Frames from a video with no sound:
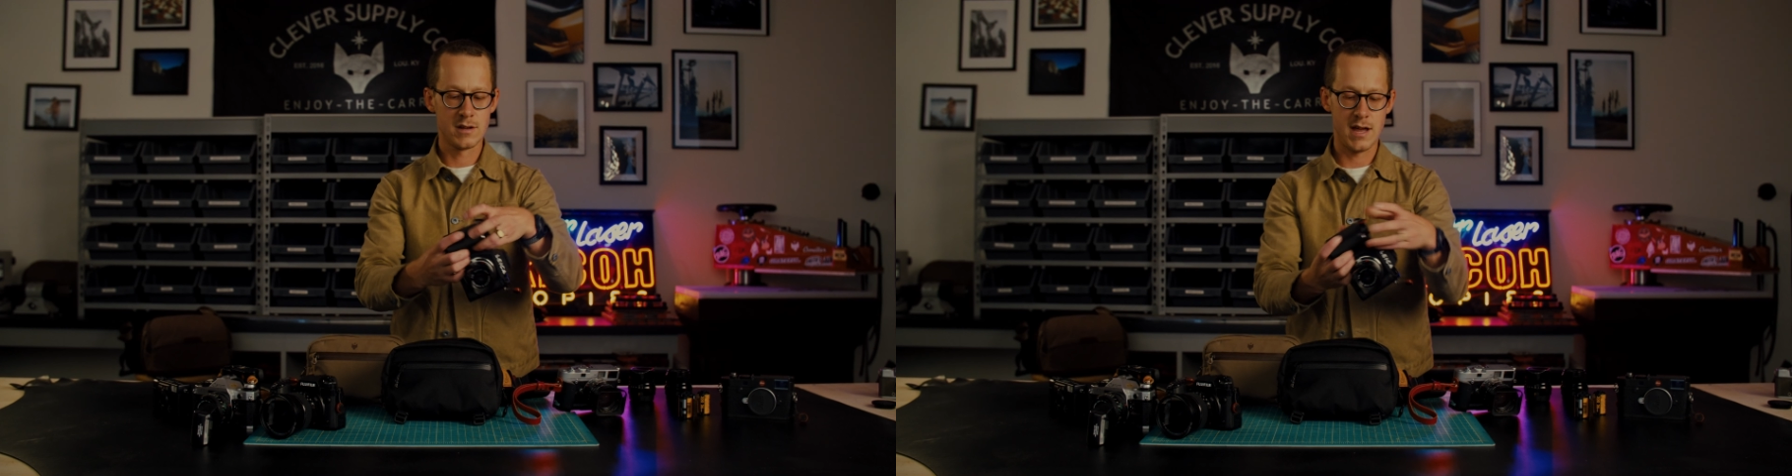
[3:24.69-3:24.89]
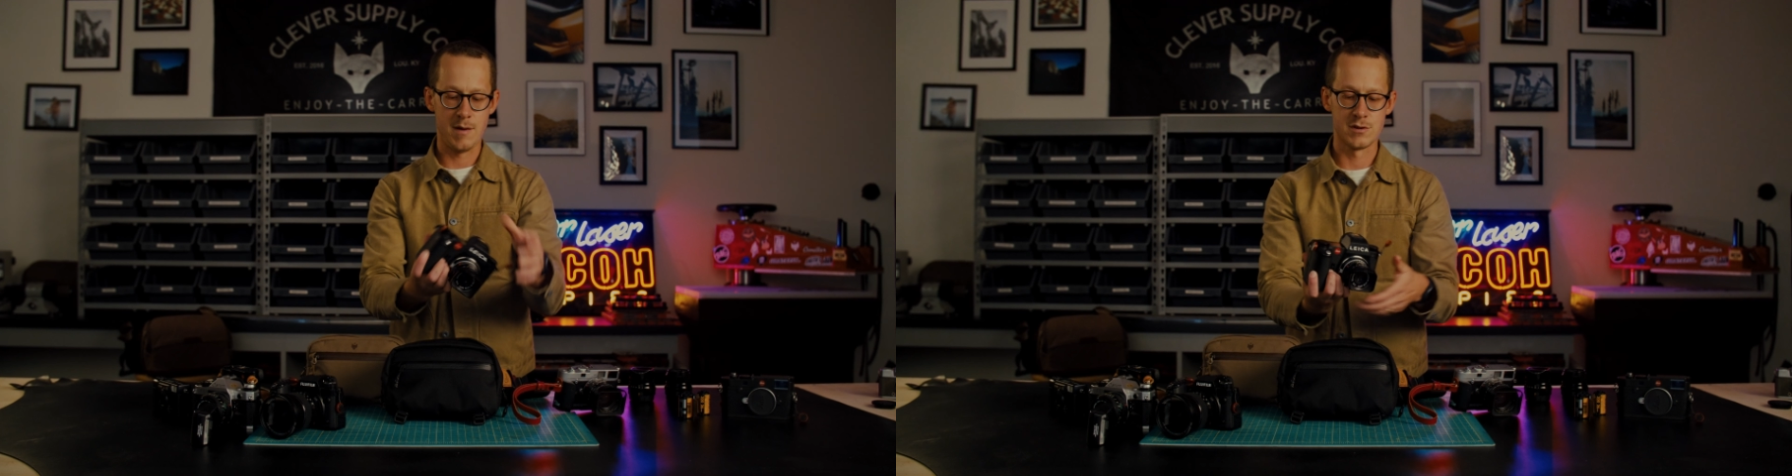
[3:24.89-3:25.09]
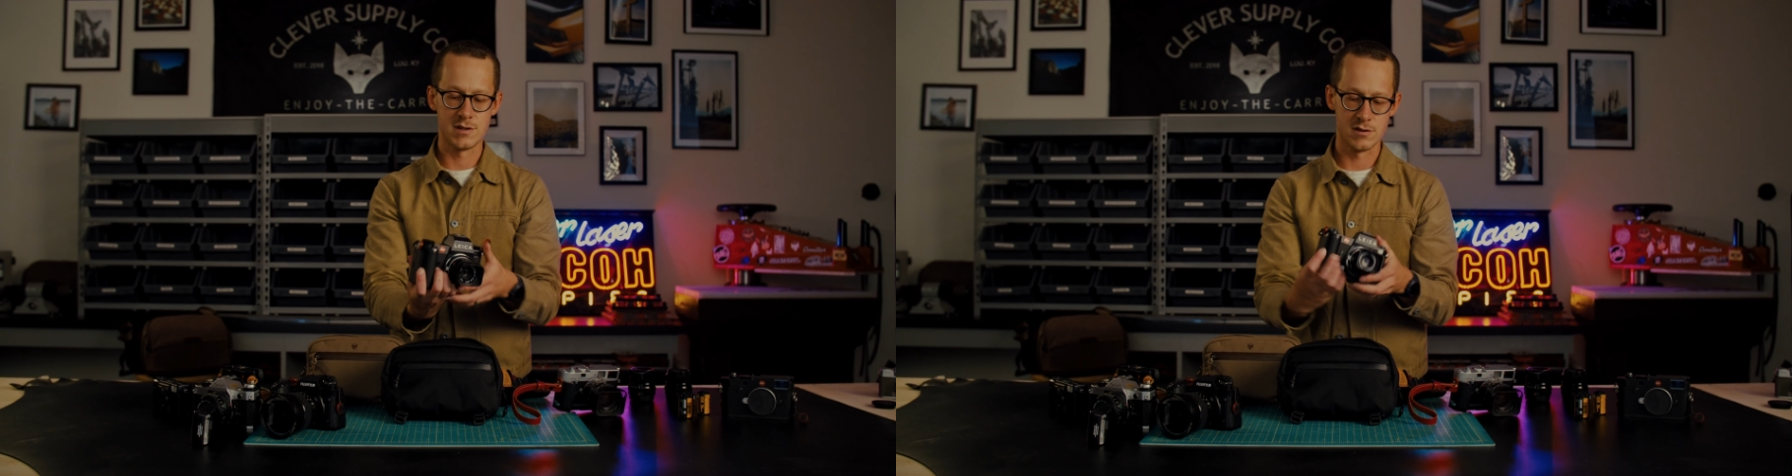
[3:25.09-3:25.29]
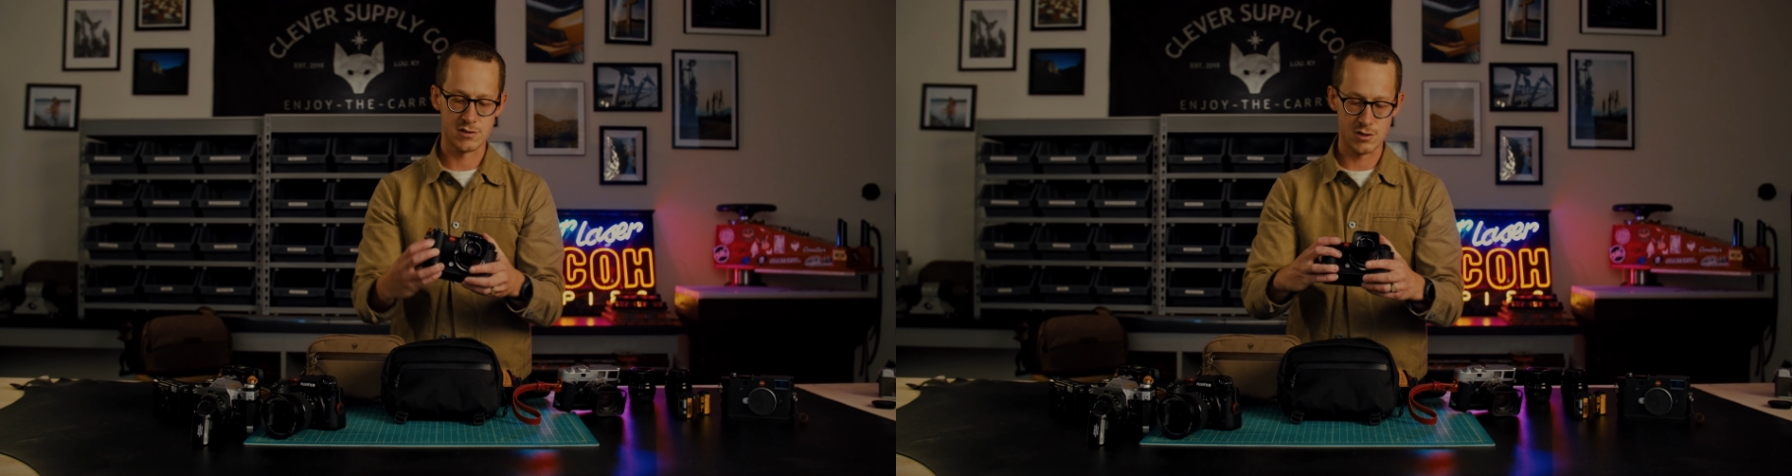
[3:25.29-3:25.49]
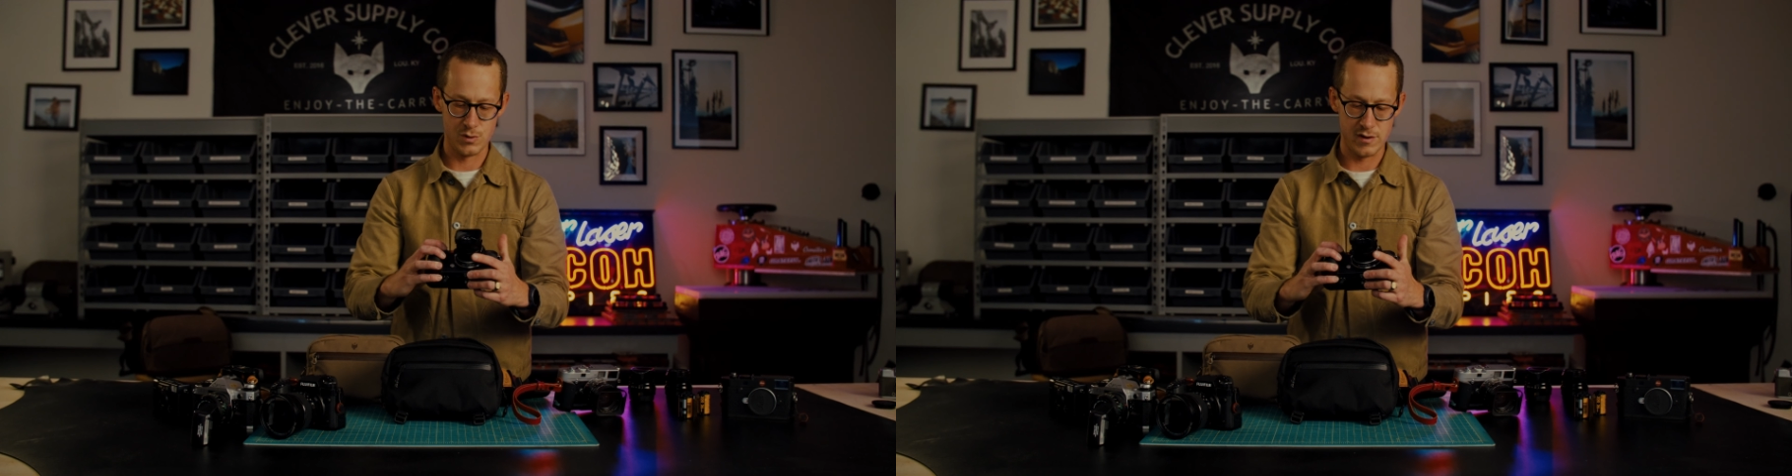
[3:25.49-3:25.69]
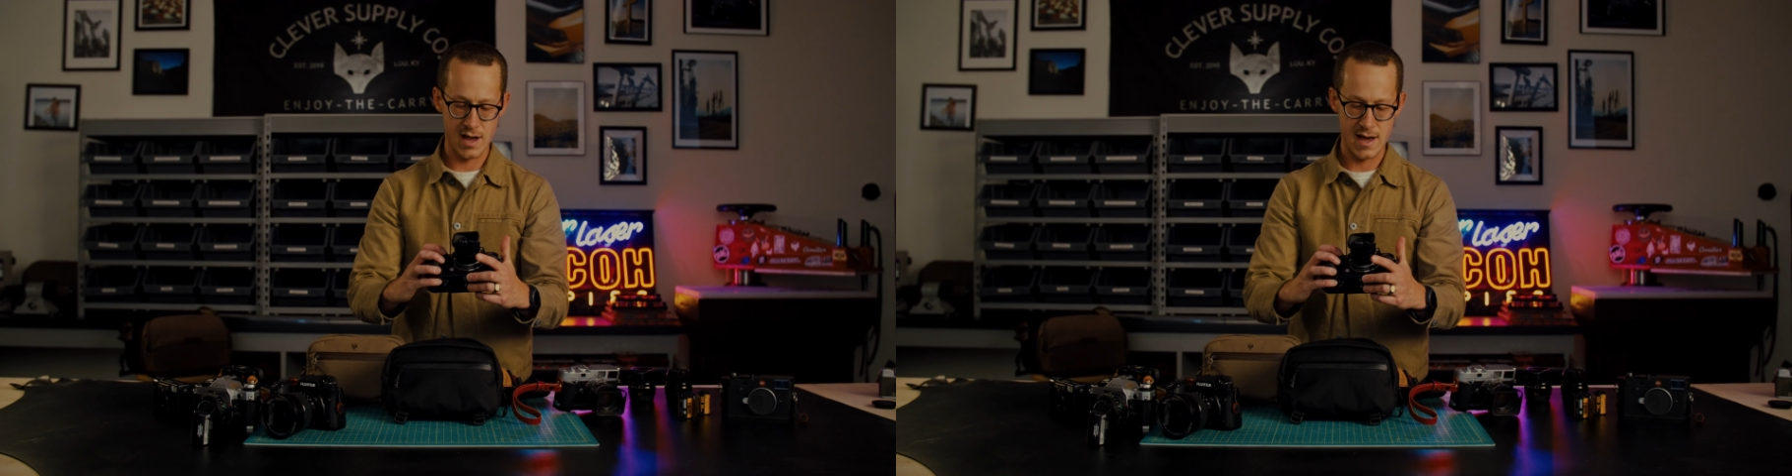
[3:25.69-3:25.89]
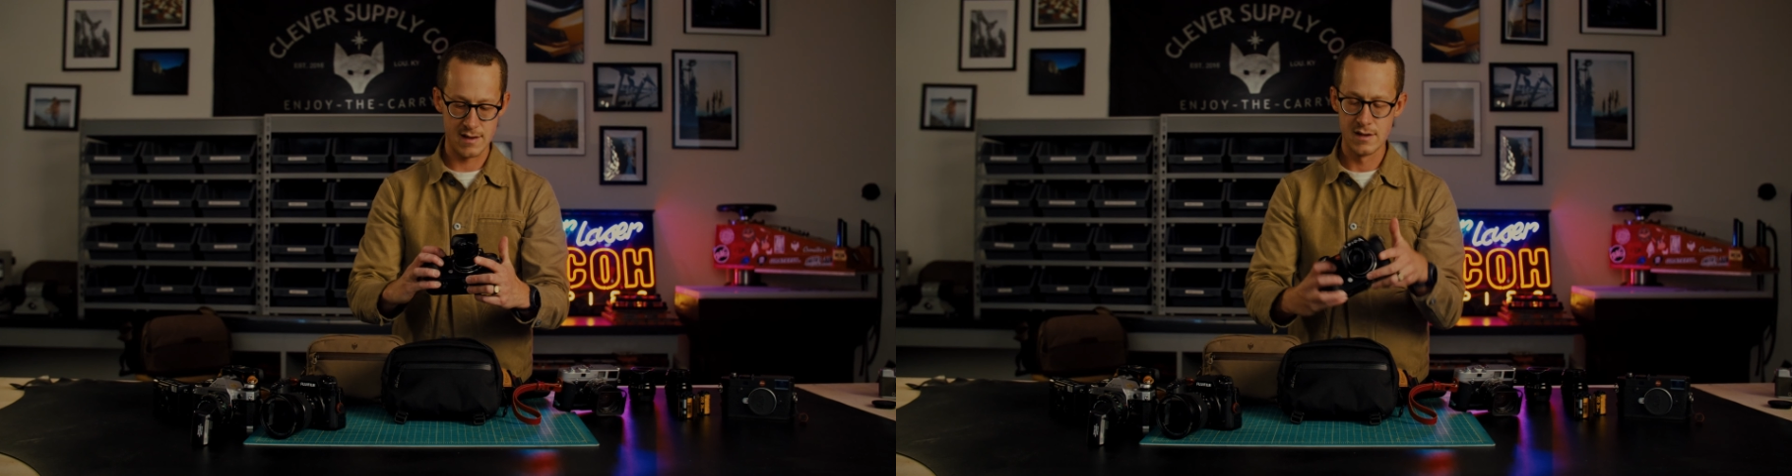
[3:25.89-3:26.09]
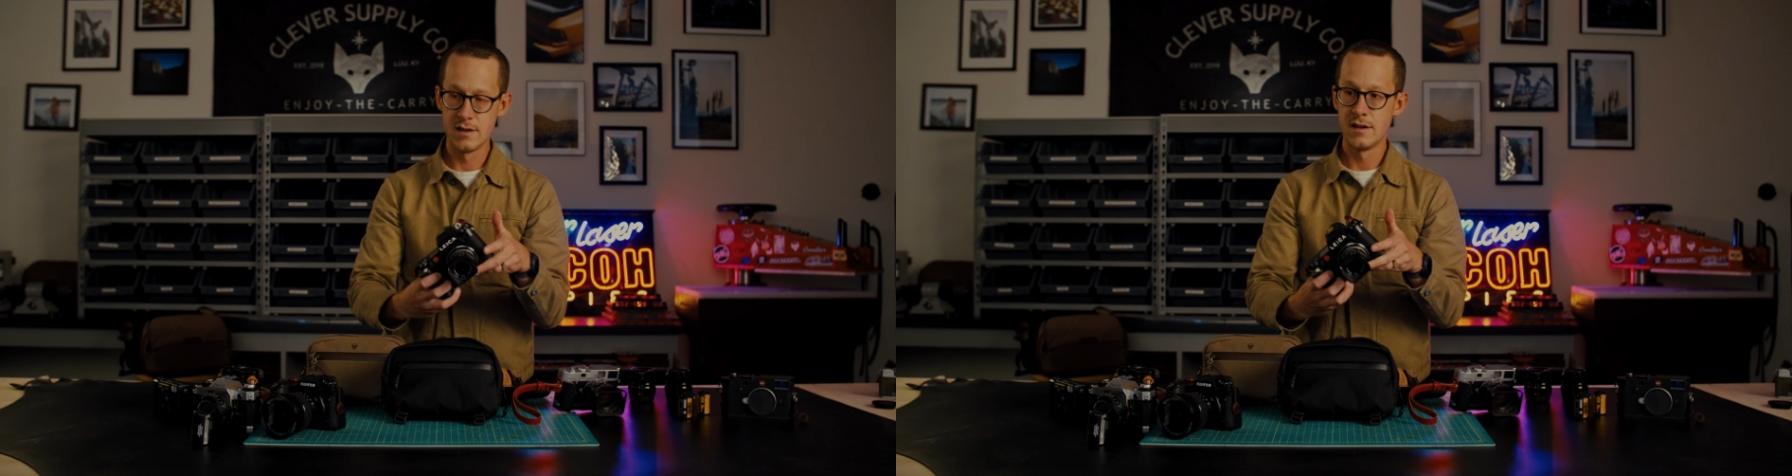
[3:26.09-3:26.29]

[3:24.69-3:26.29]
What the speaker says: cameras here. So we got